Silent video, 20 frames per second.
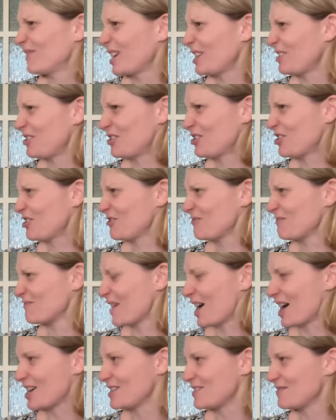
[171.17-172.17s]
I don't know.
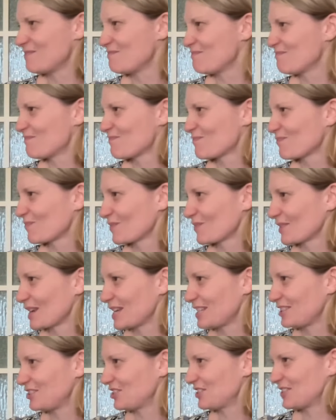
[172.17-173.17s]

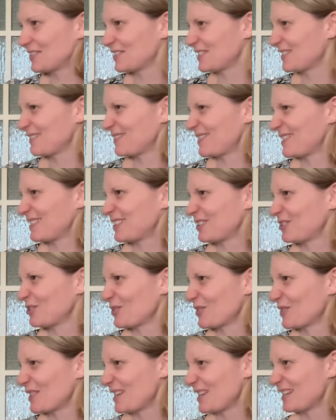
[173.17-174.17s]
It just, it's the
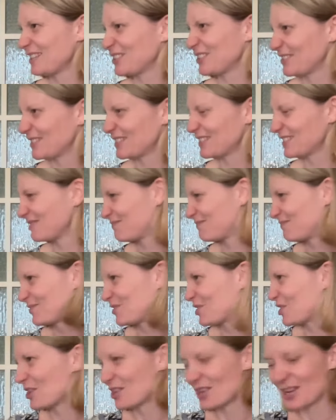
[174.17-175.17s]
sort of thing. It just
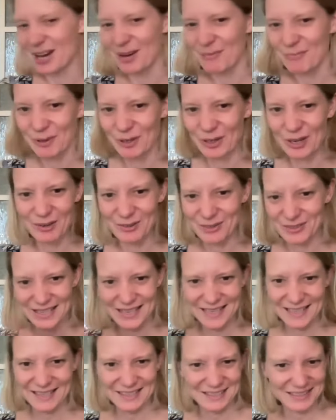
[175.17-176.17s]
turned up and I was
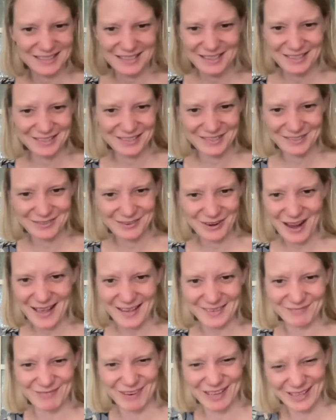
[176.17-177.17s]
like, this is
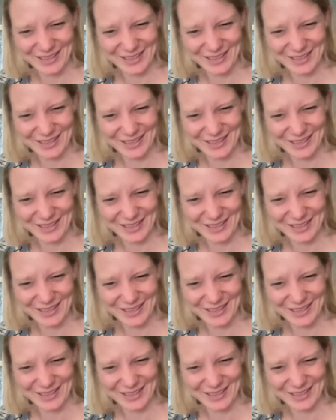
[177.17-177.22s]
great.